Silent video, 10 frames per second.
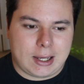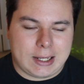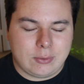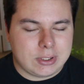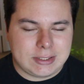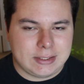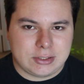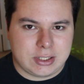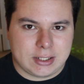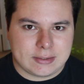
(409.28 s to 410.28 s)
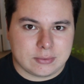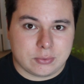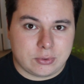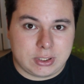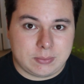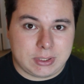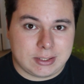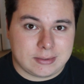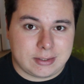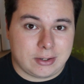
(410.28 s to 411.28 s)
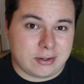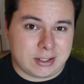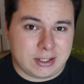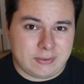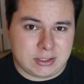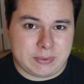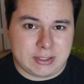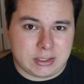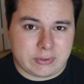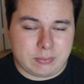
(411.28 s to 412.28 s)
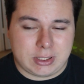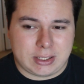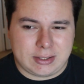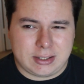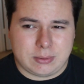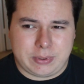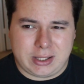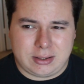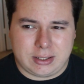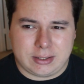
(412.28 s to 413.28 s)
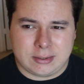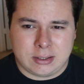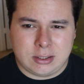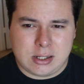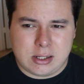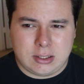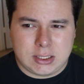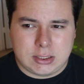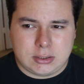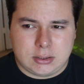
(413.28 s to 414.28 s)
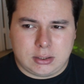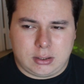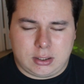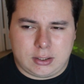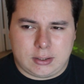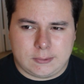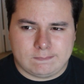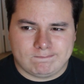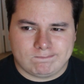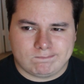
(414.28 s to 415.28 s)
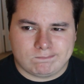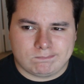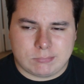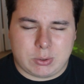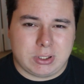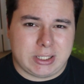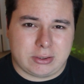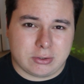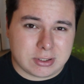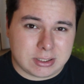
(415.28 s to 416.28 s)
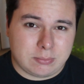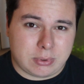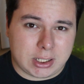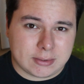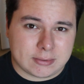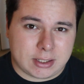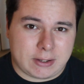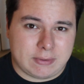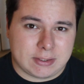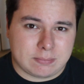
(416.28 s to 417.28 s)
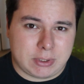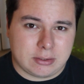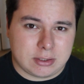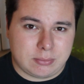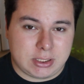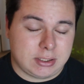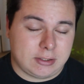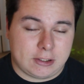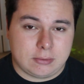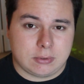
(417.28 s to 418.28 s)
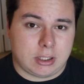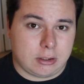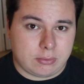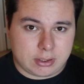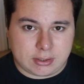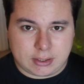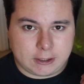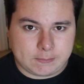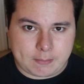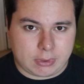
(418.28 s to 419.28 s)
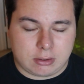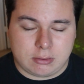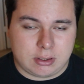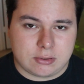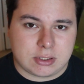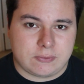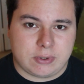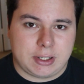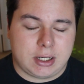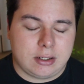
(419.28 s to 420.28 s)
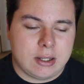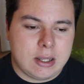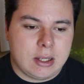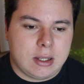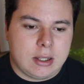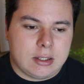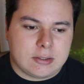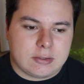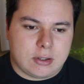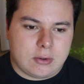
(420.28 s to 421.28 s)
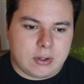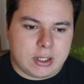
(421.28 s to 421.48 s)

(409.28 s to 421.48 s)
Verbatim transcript: I didn't want to take the chance and ruin it because they are kind of expensive. I mean, I think I paid like, um, around like 13 bucks to have this mailed to me, you know, along with uh, all the other stuff I got. So